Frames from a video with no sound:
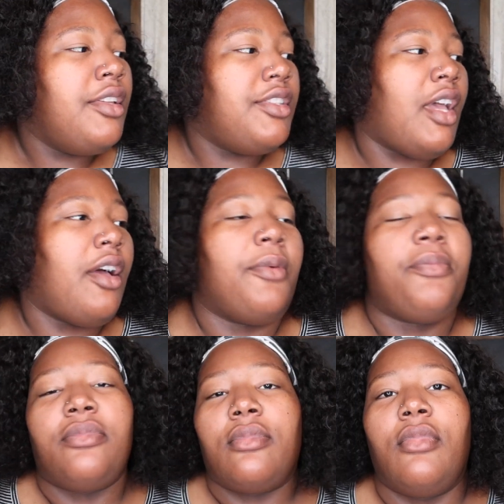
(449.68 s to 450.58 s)
So
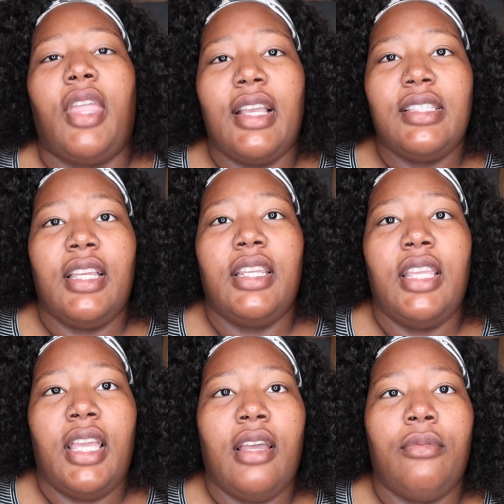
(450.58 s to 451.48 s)
like I said,
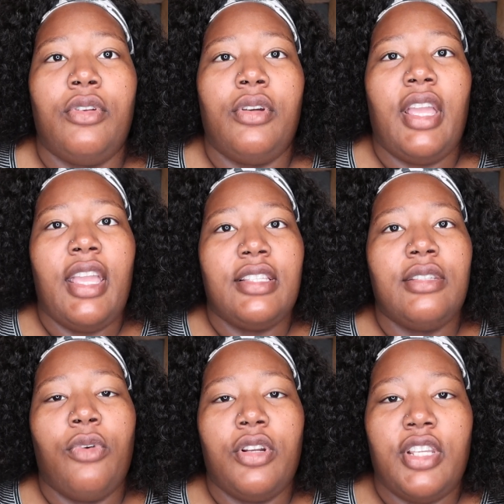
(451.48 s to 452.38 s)
yeah, I'm doing an
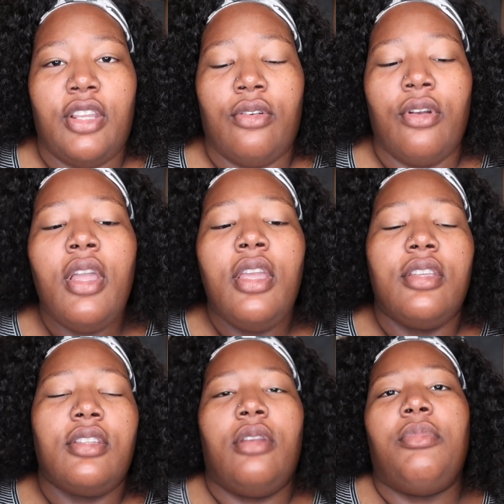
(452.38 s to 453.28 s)
ASMR channel.
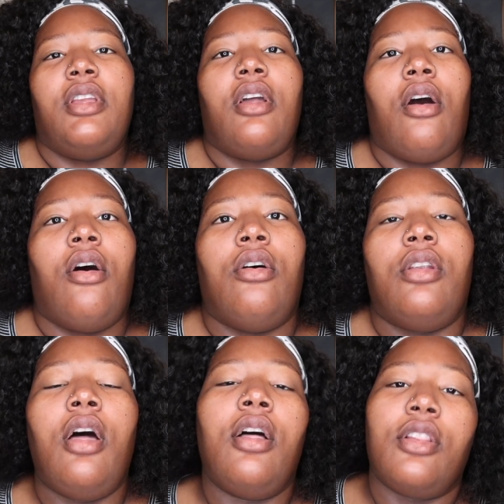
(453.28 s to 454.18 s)
It's gonna be called
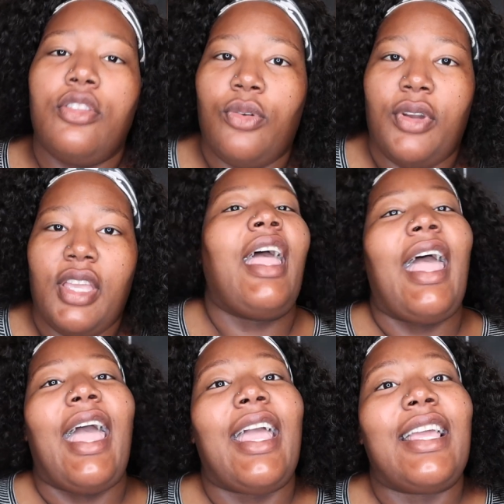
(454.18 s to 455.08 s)

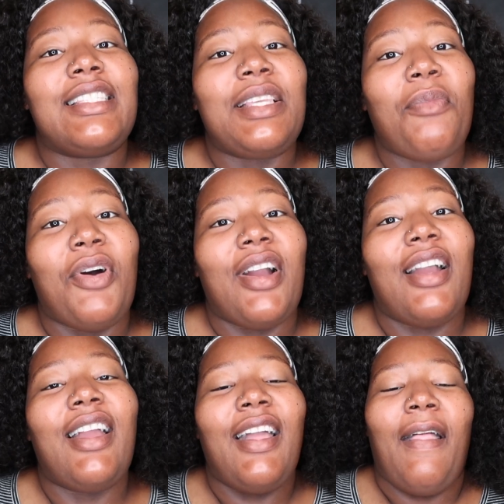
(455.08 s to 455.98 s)
LatoyaASMR,
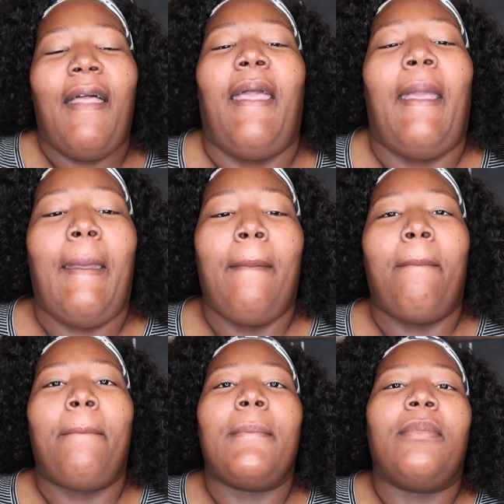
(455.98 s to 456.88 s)
and
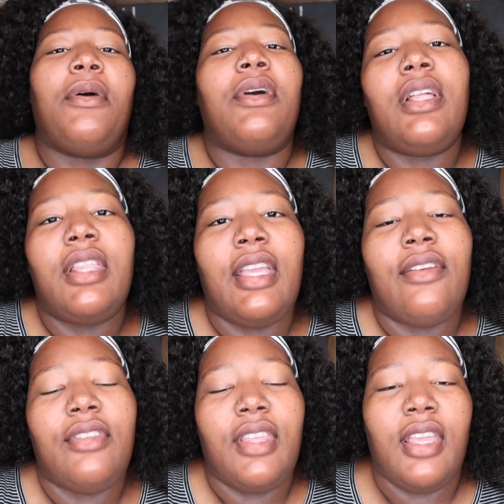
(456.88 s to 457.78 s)
I'm gonna
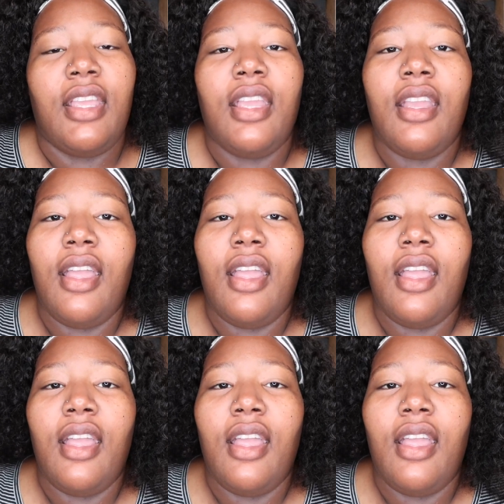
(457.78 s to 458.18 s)
leave the